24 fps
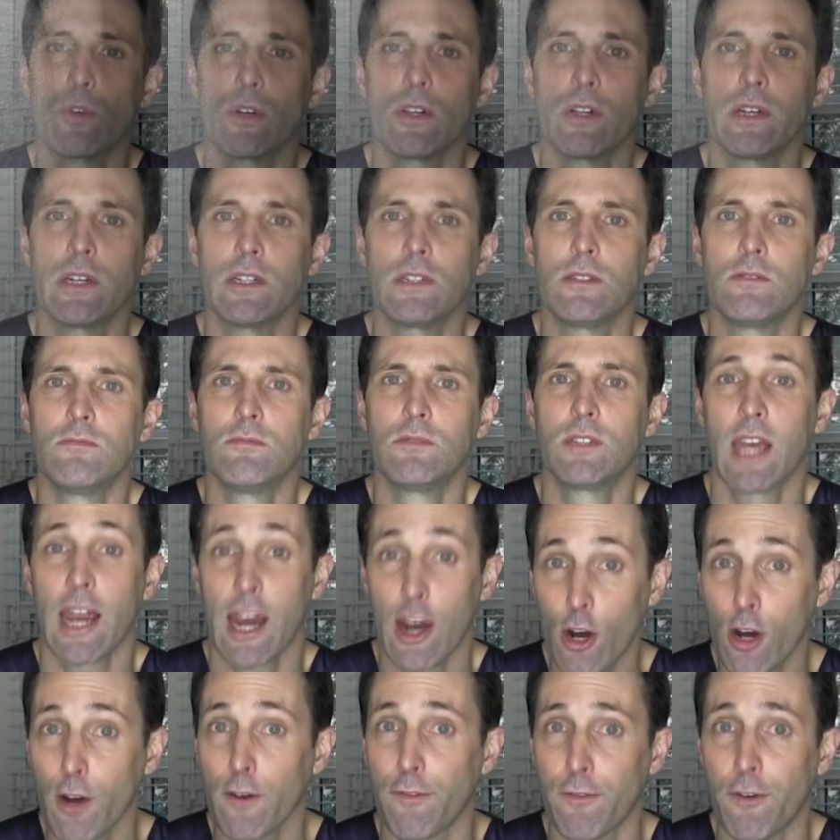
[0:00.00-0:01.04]
really
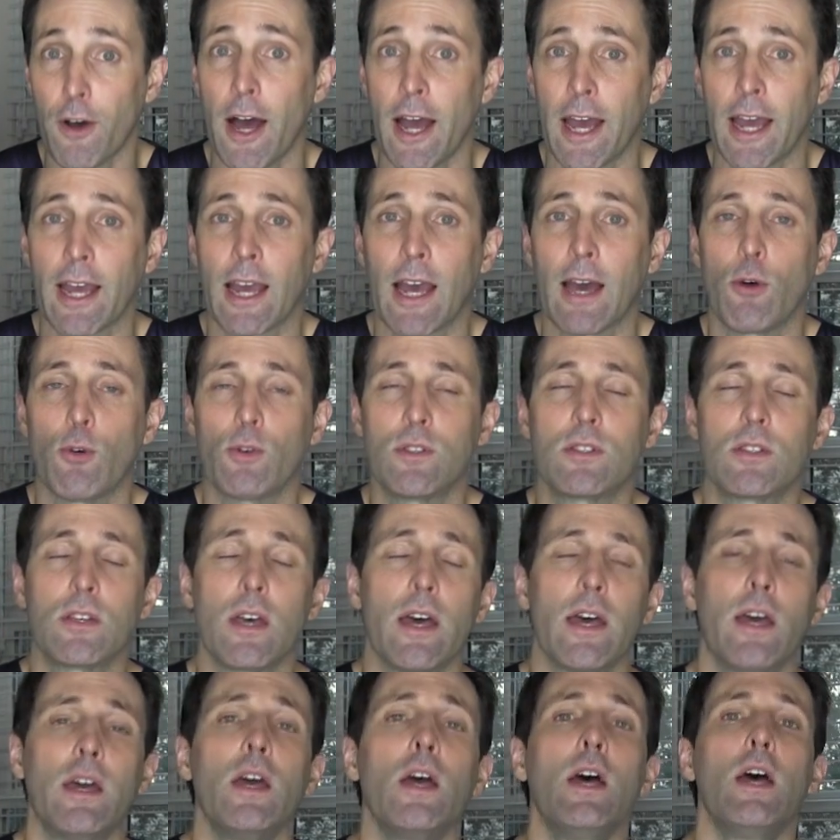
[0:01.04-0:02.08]
terrifying, I would
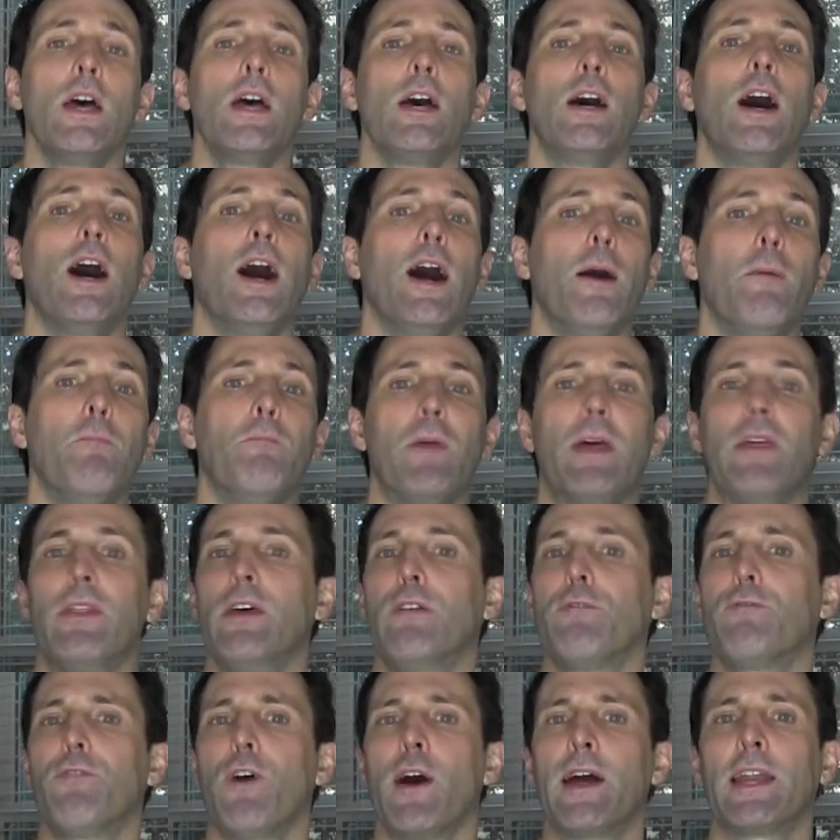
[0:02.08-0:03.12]
say. Um, and
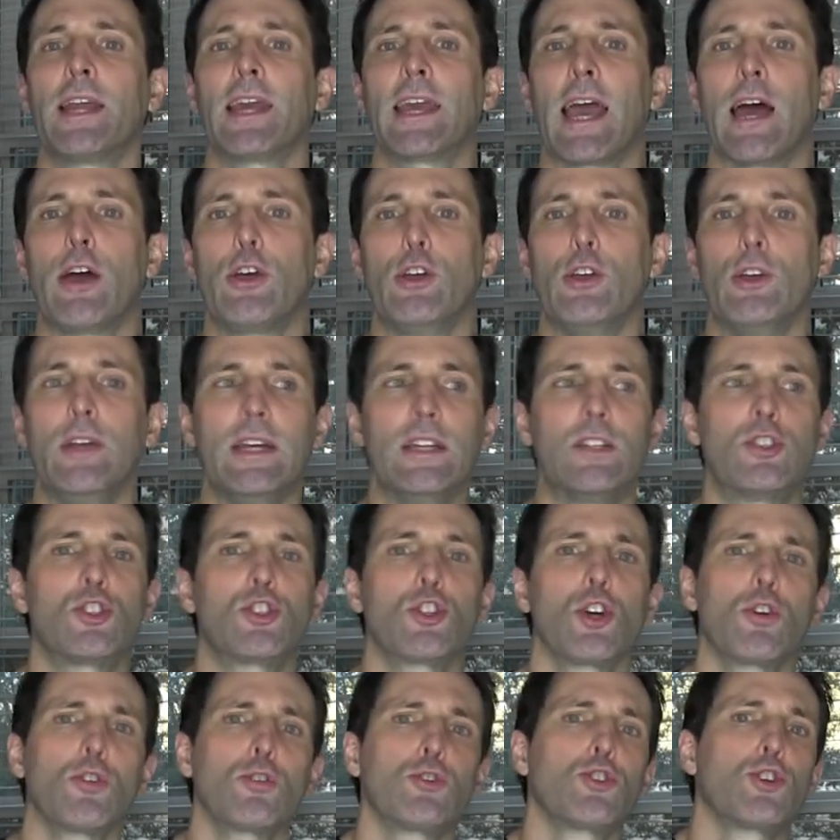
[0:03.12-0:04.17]
then finding out you need
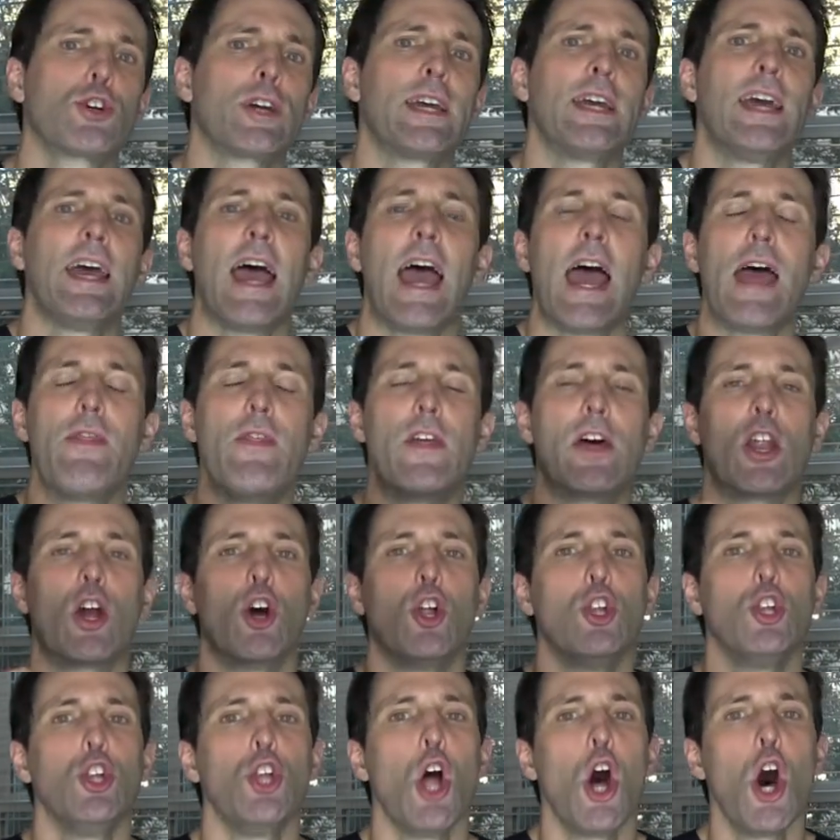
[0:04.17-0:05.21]
surgery, and then
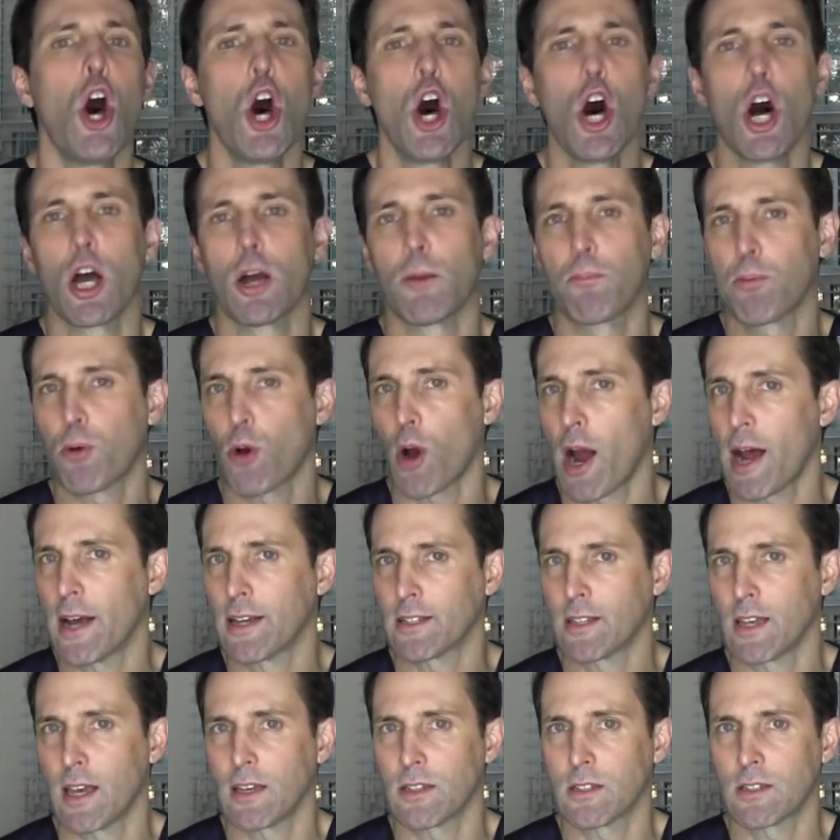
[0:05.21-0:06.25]
a long
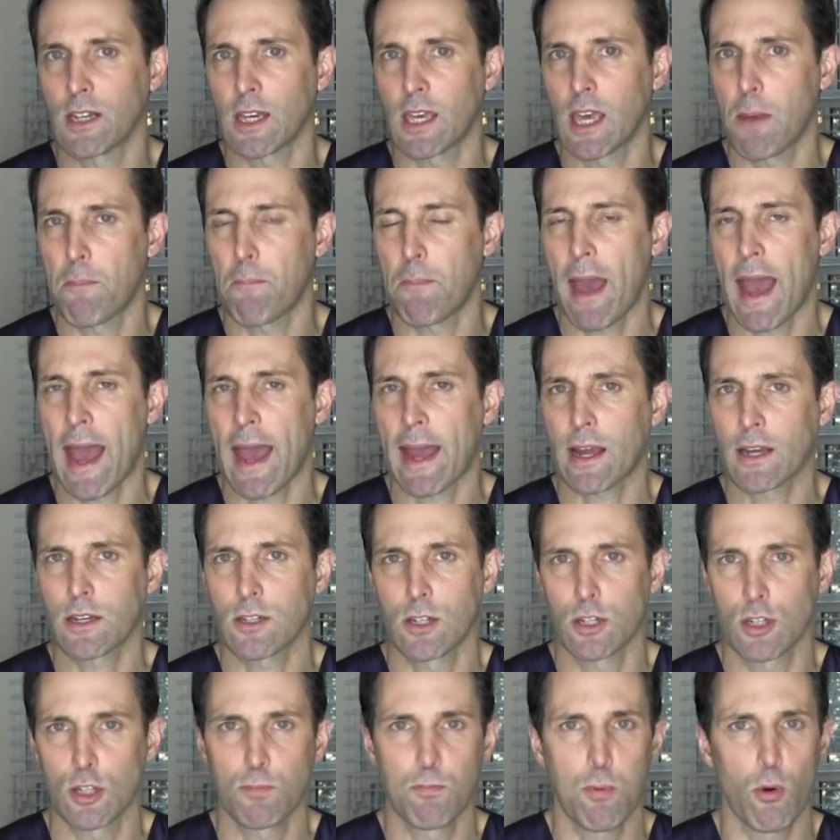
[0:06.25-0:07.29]
process to get
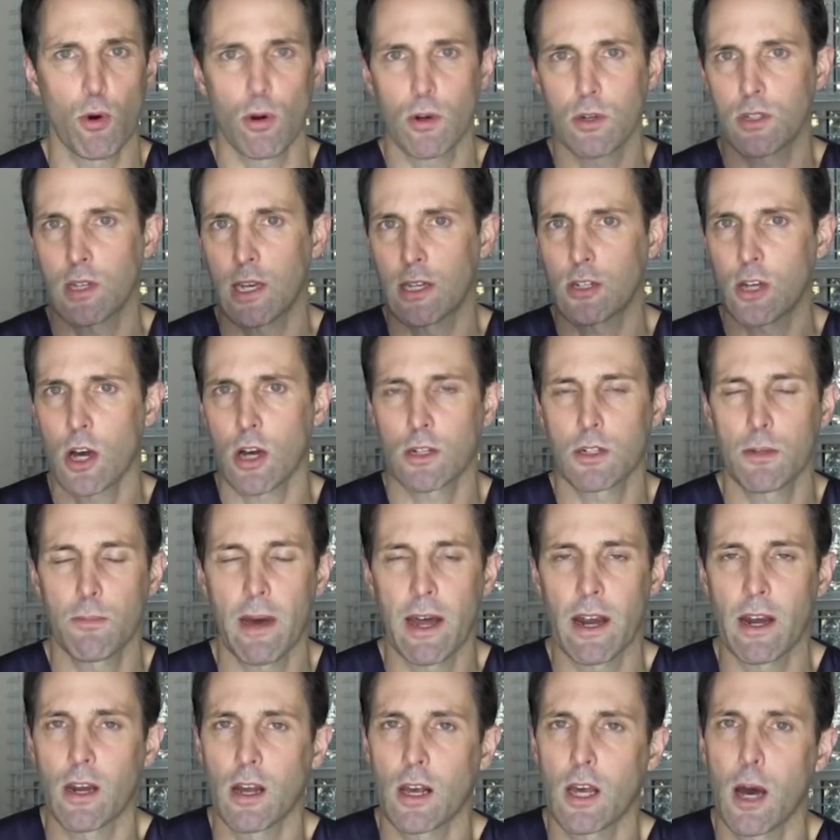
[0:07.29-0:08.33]
back to sports. I talked
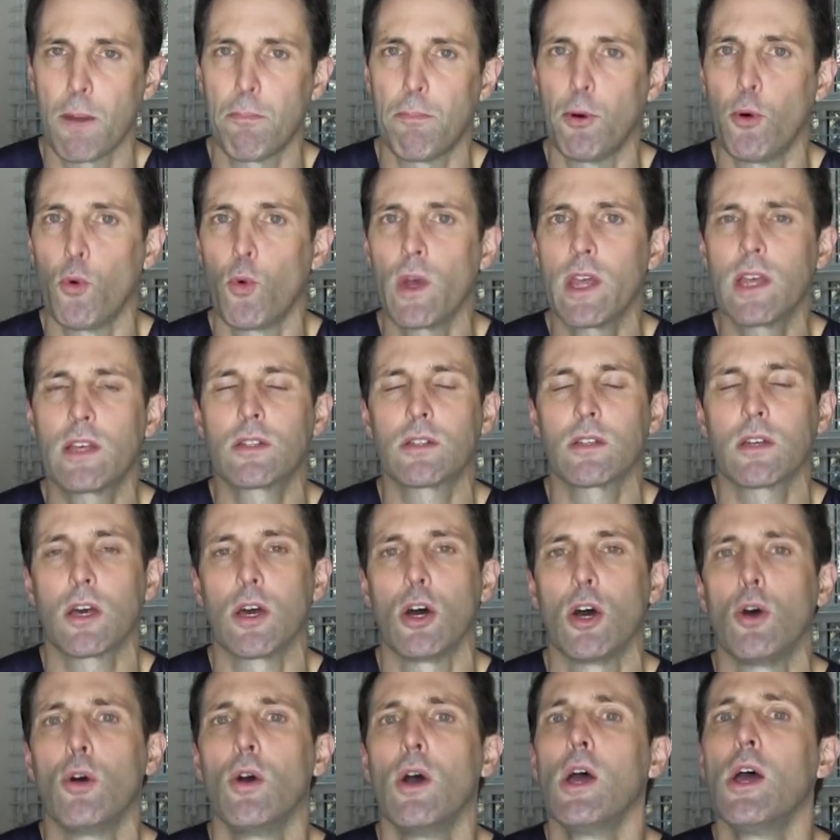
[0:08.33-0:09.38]
about it a couple weeks
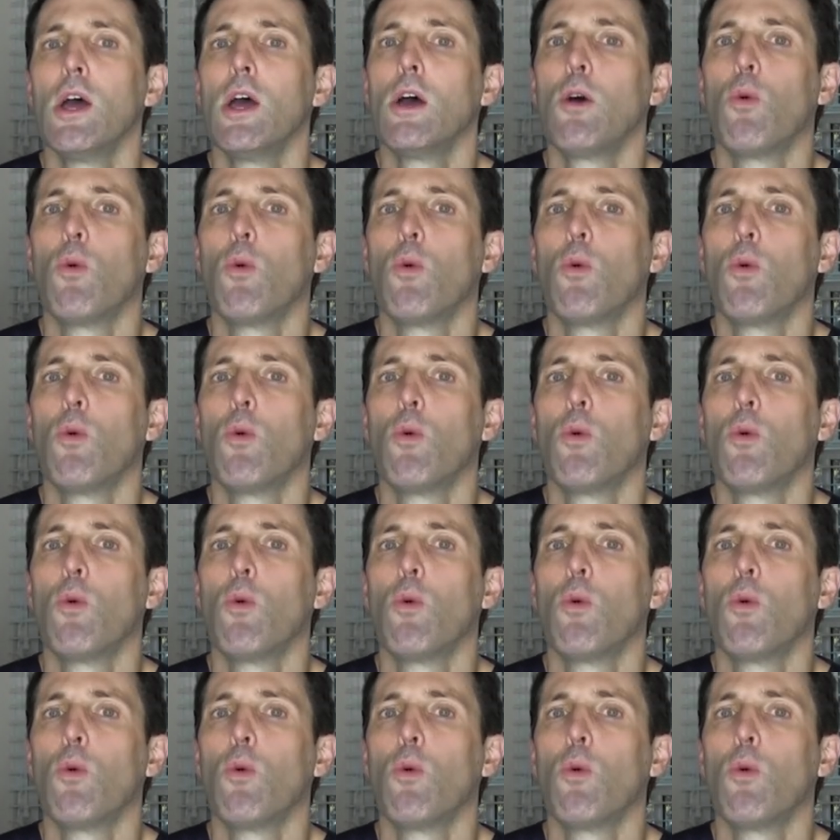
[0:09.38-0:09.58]
ago